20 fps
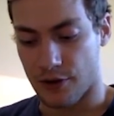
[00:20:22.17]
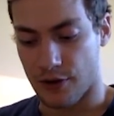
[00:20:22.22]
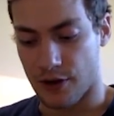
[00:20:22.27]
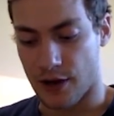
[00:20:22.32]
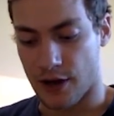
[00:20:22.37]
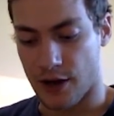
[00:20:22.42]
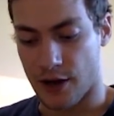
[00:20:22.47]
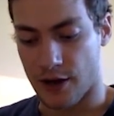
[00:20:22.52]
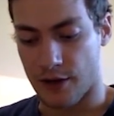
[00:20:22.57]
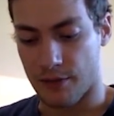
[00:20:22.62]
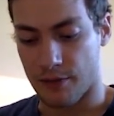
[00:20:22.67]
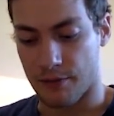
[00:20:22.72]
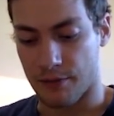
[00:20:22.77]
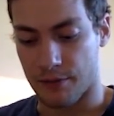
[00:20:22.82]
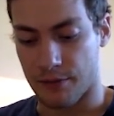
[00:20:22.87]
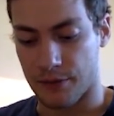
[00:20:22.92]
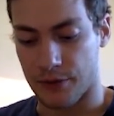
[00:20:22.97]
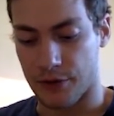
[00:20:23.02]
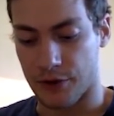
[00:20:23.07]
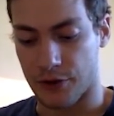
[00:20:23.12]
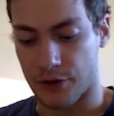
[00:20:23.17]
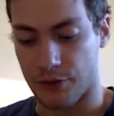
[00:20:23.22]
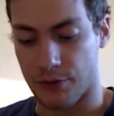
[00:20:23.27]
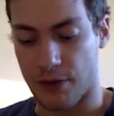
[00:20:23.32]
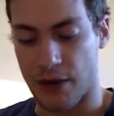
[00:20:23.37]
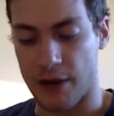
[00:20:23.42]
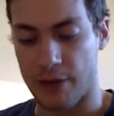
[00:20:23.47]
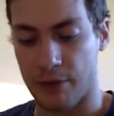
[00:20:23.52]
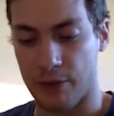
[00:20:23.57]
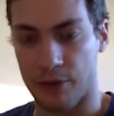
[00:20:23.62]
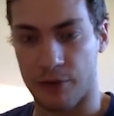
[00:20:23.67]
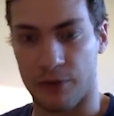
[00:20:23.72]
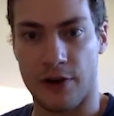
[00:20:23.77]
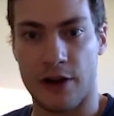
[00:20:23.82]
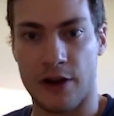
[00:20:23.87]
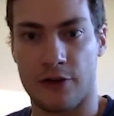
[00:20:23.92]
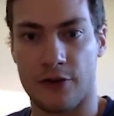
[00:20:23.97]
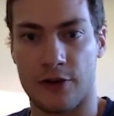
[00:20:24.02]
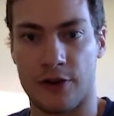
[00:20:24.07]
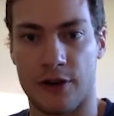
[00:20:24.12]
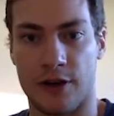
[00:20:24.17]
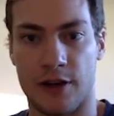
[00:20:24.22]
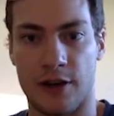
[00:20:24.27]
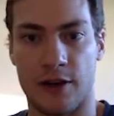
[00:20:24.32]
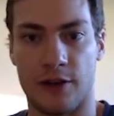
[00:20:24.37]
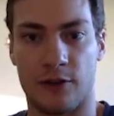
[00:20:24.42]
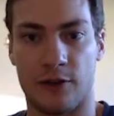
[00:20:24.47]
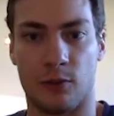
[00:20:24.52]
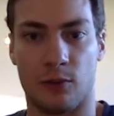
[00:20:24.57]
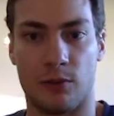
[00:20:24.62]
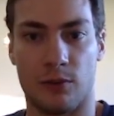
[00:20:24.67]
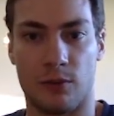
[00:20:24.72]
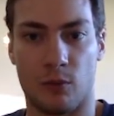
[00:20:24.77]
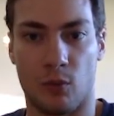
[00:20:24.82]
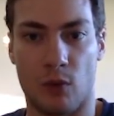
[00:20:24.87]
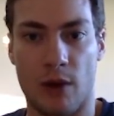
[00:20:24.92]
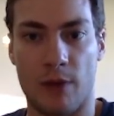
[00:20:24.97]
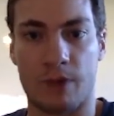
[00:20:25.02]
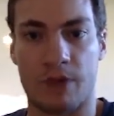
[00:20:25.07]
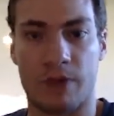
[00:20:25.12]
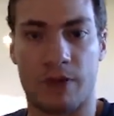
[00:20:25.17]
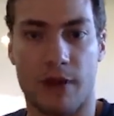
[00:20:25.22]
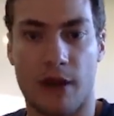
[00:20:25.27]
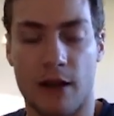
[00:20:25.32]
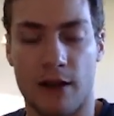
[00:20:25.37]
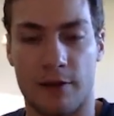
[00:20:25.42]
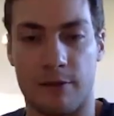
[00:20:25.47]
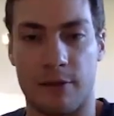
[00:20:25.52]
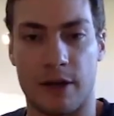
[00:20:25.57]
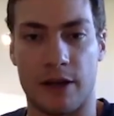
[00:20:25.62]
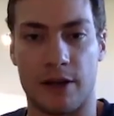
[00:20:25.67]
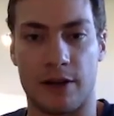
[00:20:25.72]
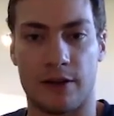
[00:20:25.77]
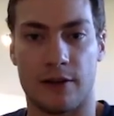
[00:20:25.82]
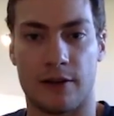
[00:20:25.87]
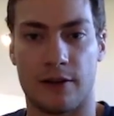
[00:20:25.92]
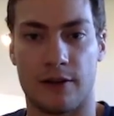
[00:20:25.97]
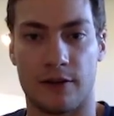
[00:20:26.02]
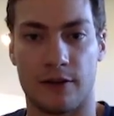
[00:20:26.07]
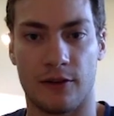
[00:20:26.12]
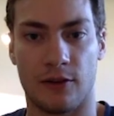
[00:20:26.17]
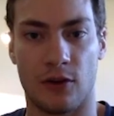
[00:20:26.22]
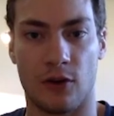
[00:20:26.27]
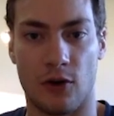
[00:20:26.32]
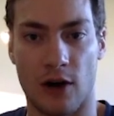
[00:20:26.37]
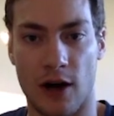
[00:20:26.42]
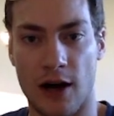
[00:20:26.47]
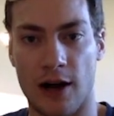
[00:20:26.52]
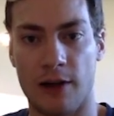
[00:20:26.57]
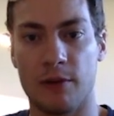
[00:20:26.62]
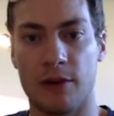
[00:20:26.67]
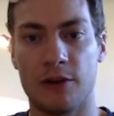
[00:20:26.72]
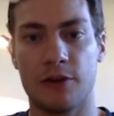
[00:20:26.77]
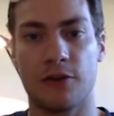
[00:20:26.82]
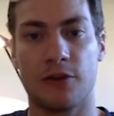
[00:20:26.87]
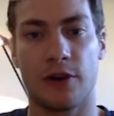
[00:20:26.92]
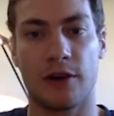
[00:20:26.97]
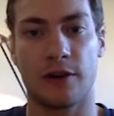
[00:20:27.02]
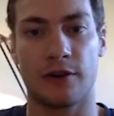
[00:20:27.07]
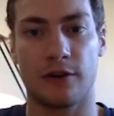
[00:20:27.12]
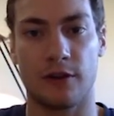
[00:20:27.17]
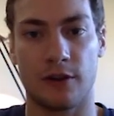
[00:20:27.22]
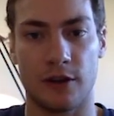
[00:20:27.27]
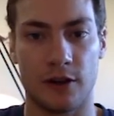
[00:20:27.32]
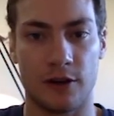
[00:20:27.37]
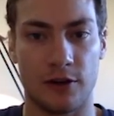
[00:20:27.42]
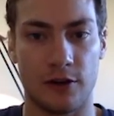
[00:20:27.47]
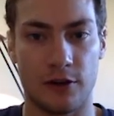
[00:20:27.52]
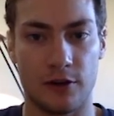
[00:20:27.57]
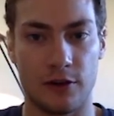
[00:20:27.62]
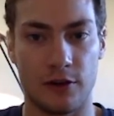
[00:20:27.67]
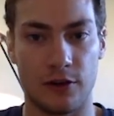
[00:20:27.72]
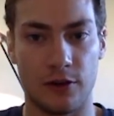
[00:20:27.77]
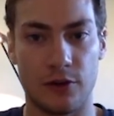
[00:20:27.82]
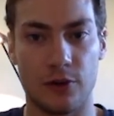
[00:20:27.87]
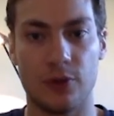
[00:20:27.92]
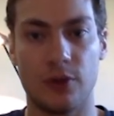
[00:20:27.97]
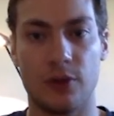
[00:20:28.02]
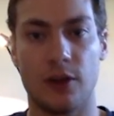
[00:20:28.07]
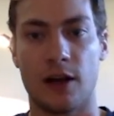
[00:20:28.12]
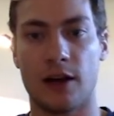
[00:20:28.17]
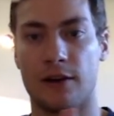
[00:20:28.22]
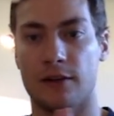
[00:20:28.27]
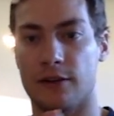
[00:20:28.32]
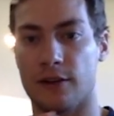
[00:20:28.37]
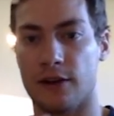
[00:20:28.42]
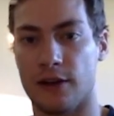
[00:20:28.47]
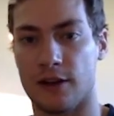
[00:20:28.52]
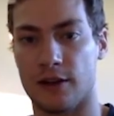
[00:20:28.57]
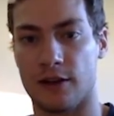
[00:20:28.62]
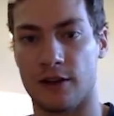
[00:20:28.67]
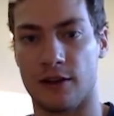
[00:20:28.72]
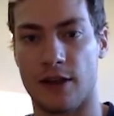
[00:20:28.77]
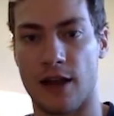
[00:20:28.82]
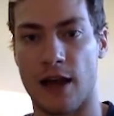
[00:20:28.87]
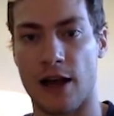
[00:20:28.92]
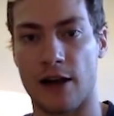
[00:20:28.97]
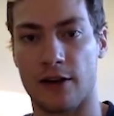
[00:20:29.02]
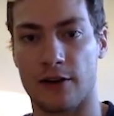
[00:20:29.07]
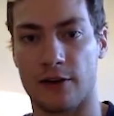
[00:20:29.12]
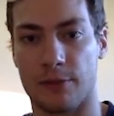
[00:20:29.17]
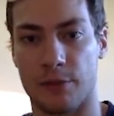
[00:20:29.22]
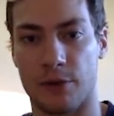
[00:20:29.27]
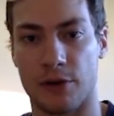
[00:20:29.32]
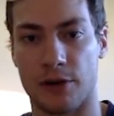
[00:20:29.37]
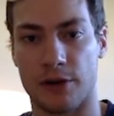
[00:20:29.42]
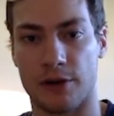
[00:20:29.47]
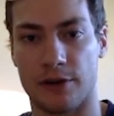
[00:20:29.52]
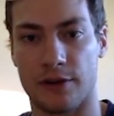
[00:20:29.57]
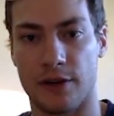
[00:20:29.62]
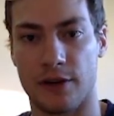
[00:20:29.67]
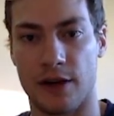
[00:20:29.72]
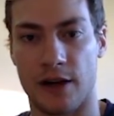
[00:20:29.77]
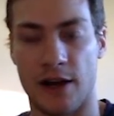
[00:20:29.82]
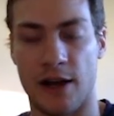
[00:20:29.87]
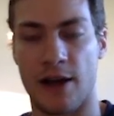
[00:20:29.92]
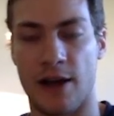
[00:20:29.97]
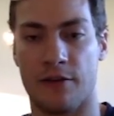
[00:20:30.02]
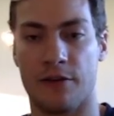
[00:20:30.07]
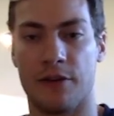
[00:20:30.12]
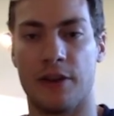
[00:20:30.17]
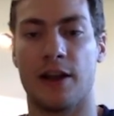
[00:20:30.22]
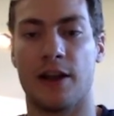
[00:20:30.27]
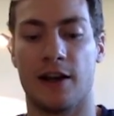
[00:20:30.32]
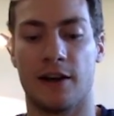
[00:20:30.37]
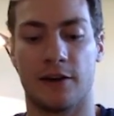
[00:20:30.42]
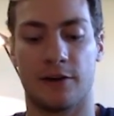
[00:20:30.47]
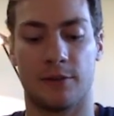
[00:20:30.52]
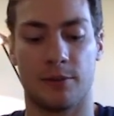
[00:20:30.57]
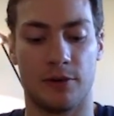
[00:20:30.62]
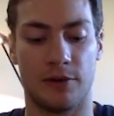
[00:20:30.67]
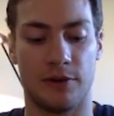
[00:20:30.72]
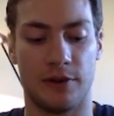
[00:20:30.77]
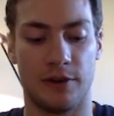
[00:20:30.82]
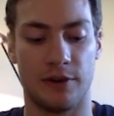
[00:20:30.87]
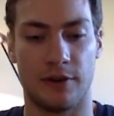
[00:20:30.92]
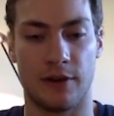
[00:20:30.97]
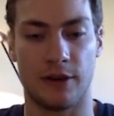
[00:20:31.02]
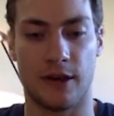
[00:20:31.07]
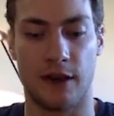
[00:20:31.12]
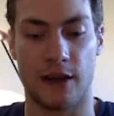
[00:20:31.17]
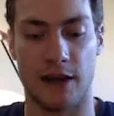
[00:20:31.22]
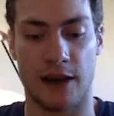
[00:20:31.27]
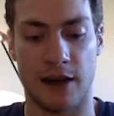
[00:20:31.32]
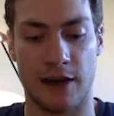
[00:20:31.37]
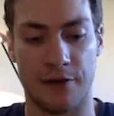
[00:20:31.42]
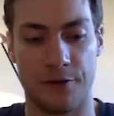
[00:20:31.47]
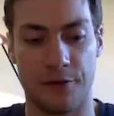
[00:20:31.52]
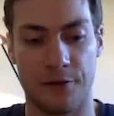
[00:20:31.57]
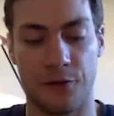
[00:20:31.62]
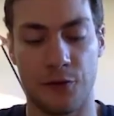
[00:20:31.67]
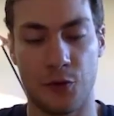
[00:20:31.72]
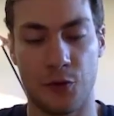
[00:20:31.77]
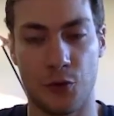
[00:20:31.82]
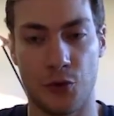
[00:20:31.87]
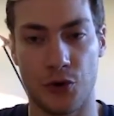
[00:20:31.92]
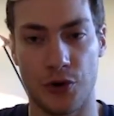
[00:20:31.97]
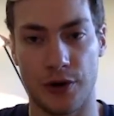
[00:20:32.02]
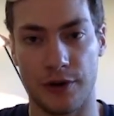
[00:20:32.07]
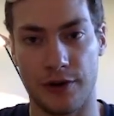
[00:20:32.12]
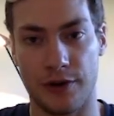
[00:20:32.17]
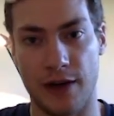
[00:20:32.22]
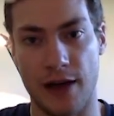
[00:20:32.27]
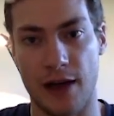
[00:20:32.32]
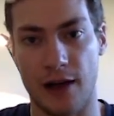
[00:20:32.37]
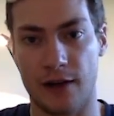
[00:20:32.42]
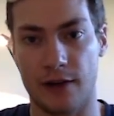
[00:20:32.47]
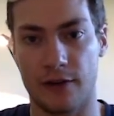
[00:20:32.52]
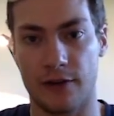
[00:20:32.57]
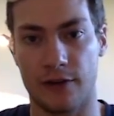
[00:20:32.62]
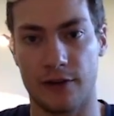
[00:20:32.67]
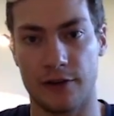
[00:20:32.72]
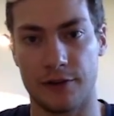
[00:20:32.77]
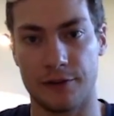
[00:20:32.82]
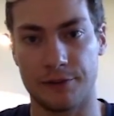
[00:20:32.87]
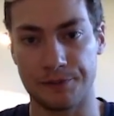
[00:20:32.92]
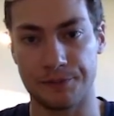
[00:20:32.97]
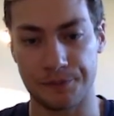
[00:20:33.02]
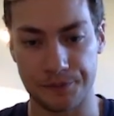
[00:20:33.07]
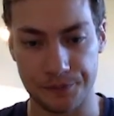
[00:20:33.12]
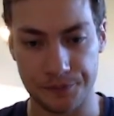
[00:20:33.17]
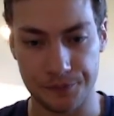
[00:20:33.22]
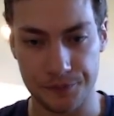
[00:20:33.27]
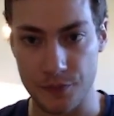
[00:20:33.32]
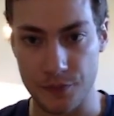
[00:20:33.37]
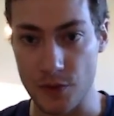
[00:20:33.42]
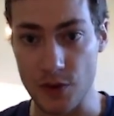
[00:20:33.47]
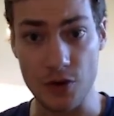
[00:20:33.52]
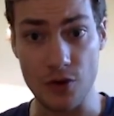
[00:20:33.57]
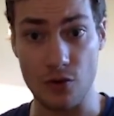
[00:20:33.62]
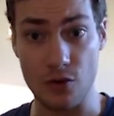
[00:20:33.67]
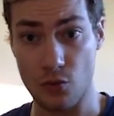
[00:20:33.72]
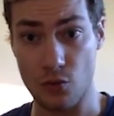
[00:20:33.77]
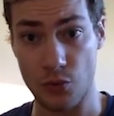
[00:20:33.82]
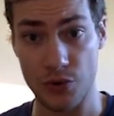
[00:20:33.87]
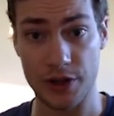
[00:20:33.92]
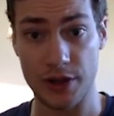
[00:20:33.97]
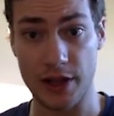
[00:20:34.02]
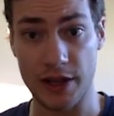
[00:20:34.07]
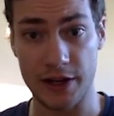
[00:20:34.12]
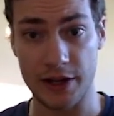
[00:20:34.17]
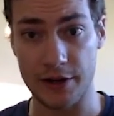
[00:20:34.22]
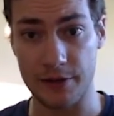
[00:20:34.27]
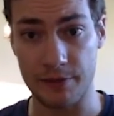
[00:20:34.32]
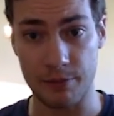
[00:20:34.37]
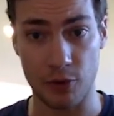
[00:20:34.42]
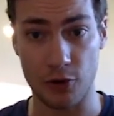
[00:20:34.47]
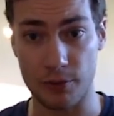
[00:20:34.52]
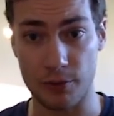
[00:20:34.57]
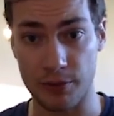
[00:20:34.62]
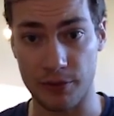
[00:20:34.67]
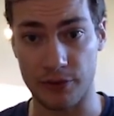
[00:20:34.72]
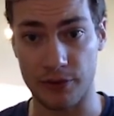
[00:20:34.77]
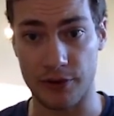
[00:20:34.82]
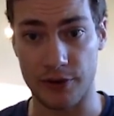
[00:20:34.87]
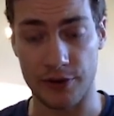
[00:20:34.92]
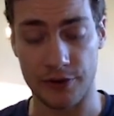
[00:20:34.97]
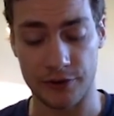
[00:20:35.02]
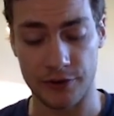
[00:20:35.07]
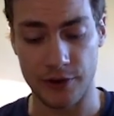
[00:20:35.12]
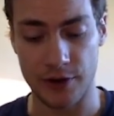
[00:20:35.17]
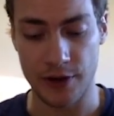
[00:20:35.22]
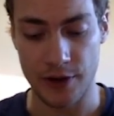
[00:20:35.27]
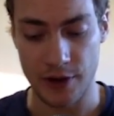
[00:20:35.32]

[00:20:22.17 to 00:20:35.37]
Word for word: um, you know, my profession is web development. So I'm interested in utilizing that experience that I have and that expertise that I have for intactivism related purposes.